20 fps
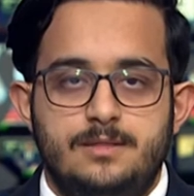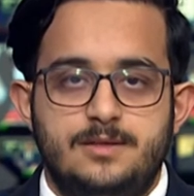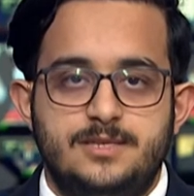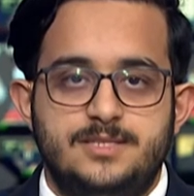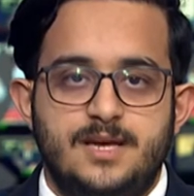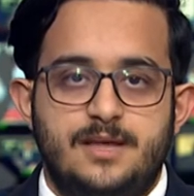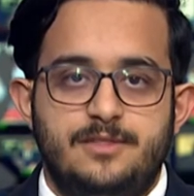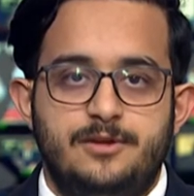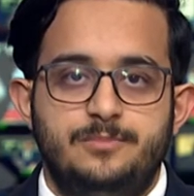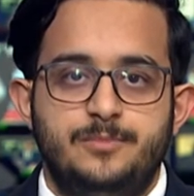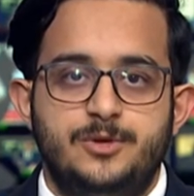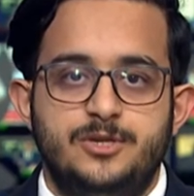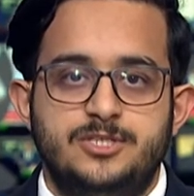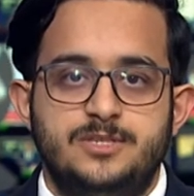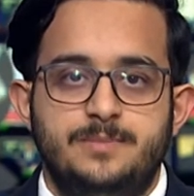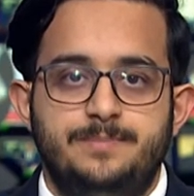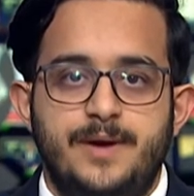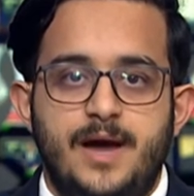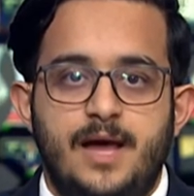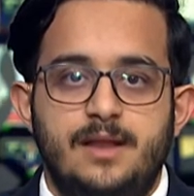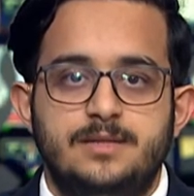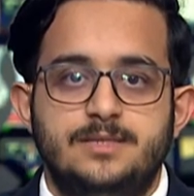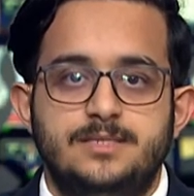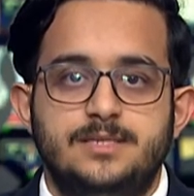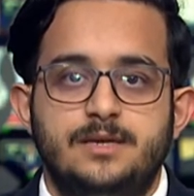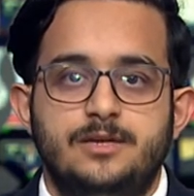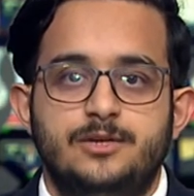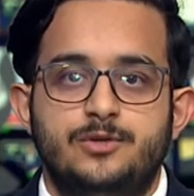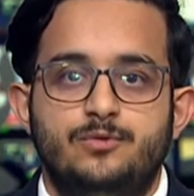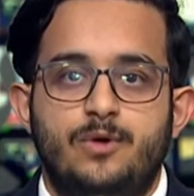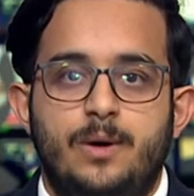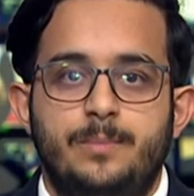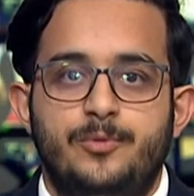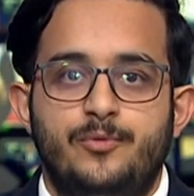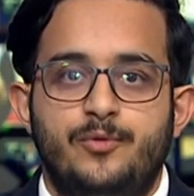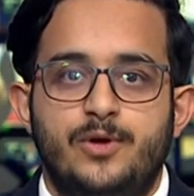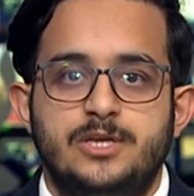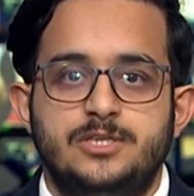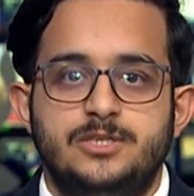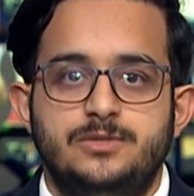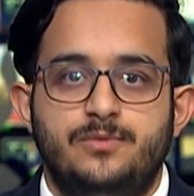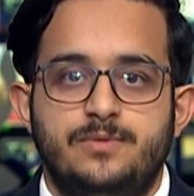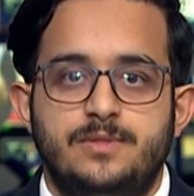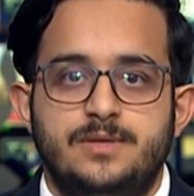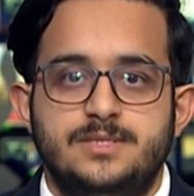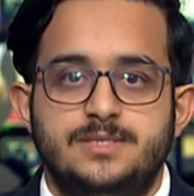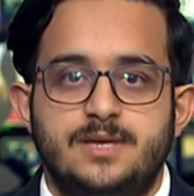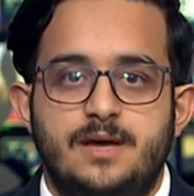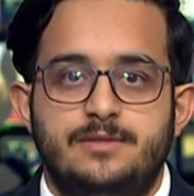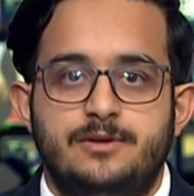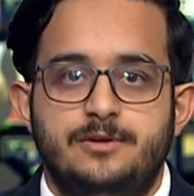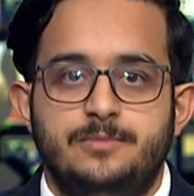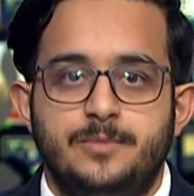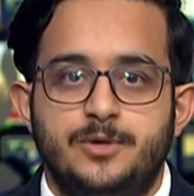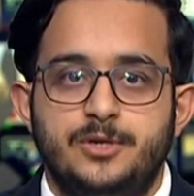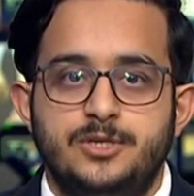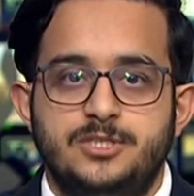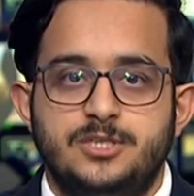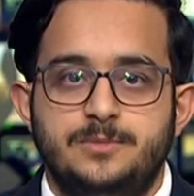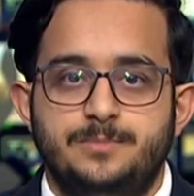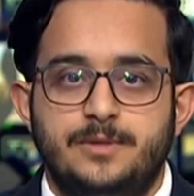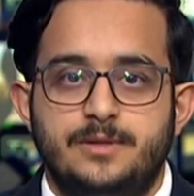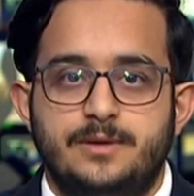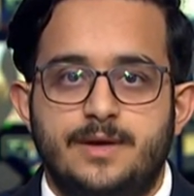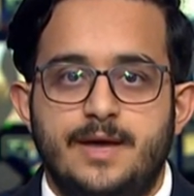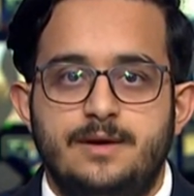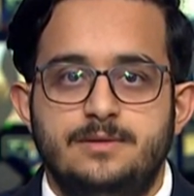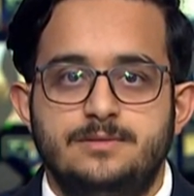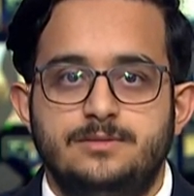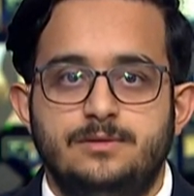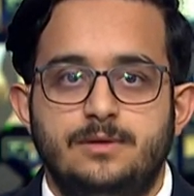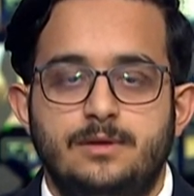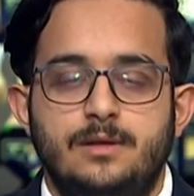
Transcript: The Southern Municipality, in cooperation with the Southern Municipal Council,